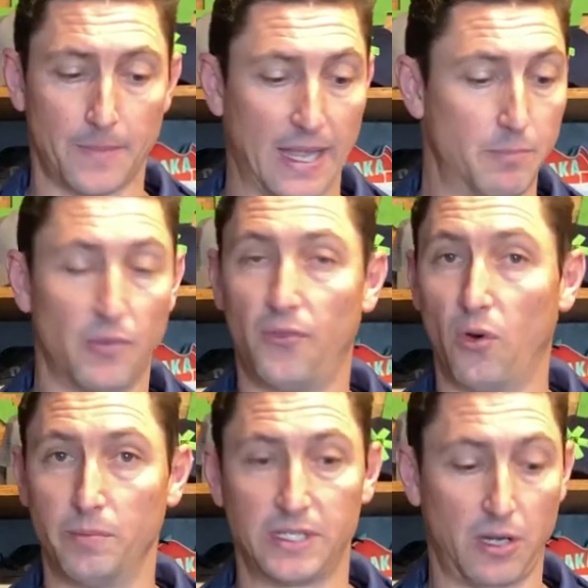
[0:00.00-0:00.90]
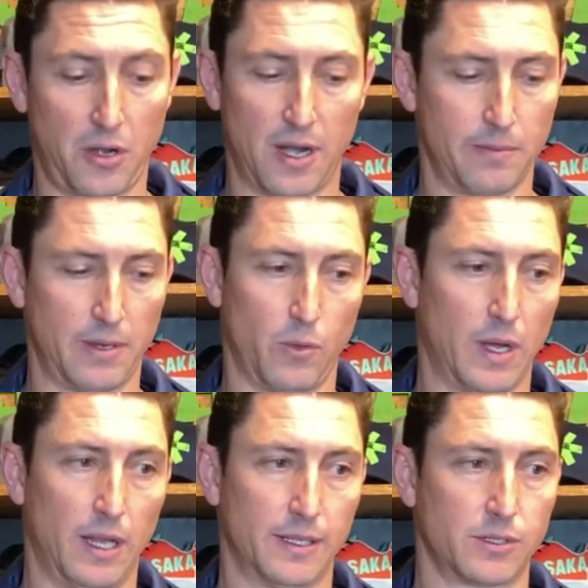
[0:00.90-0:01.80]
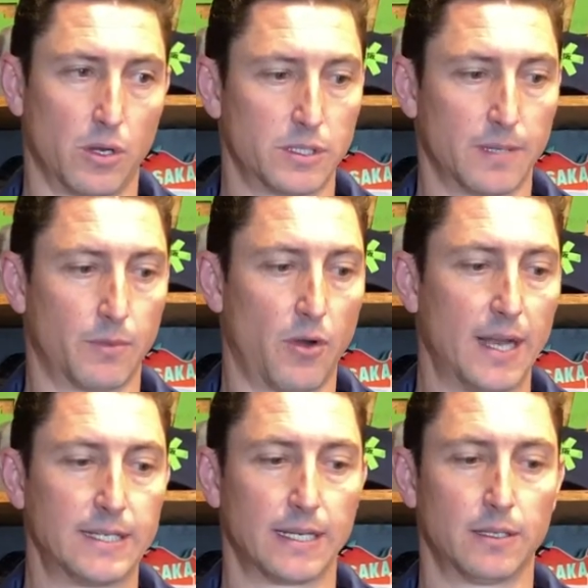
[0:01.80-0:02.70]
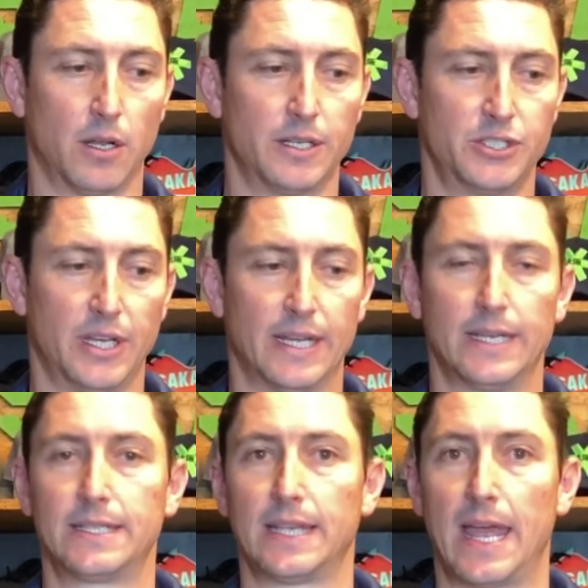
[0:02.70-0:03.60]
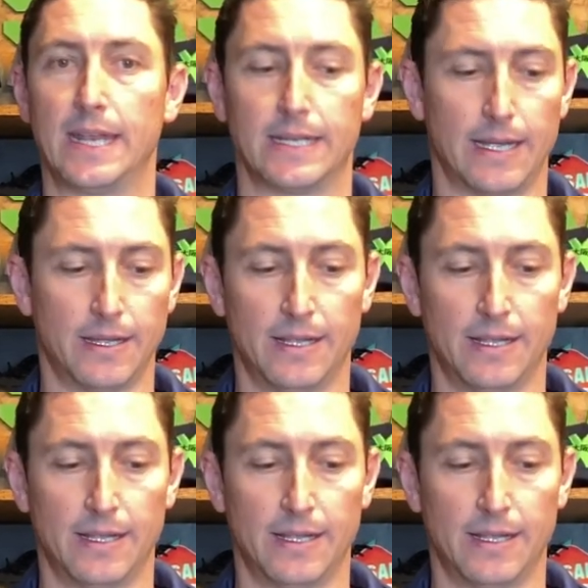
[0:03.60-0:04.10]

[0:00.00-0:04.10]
It performs incredibly well. It's got some great technology in it, and